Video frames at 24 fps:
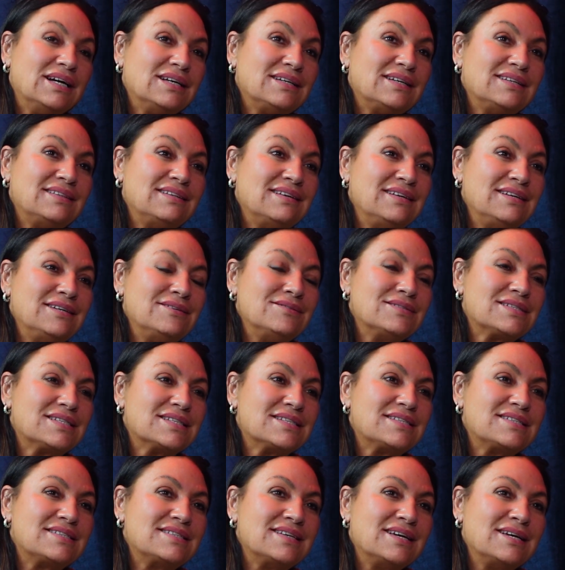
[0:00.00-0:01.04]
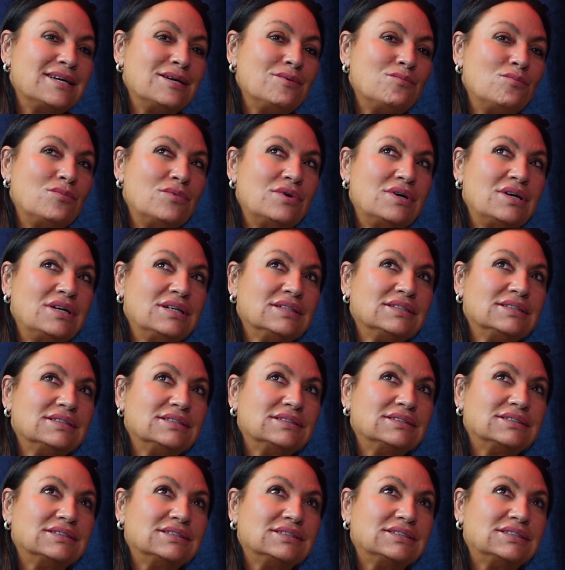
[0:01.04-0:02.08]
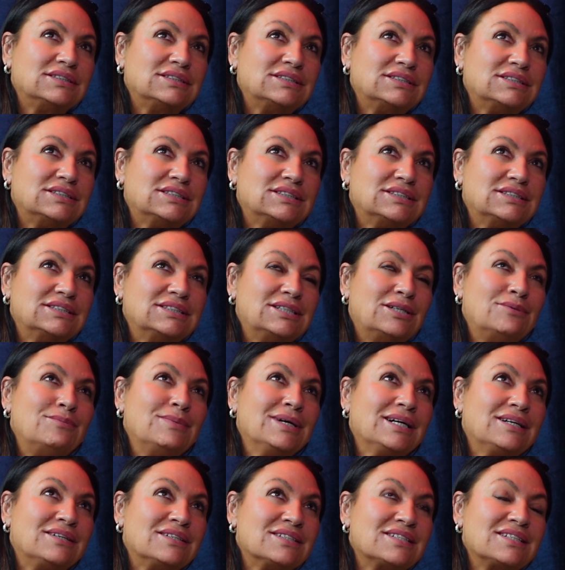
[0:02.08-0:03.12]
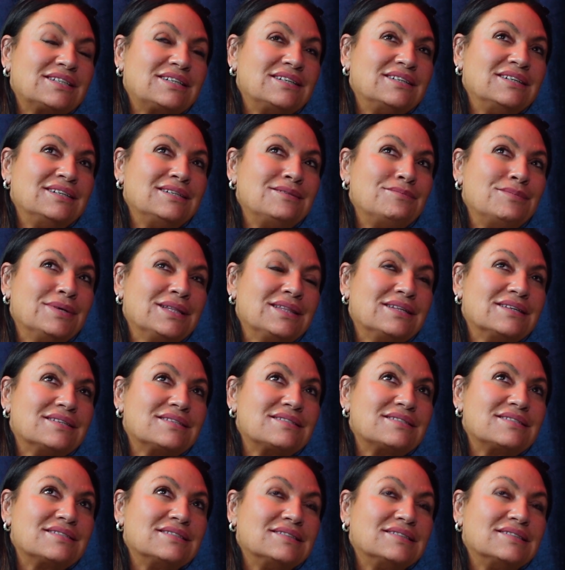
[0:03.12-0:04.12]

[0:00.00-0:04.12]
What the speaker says: I think it was the same one. Oh my God, can I admit this?